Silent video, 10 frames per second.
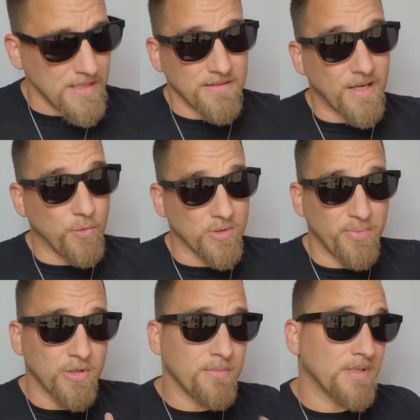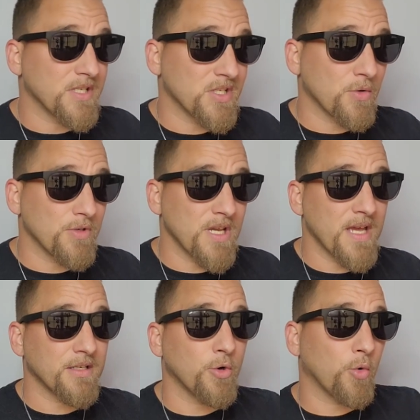that would have put him in a certain
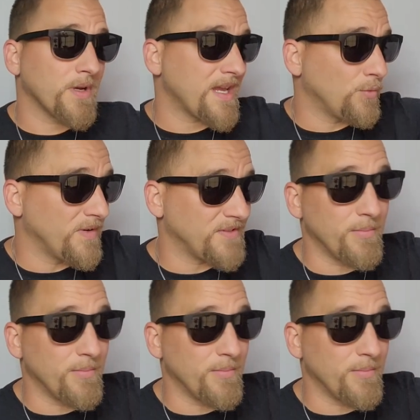category and with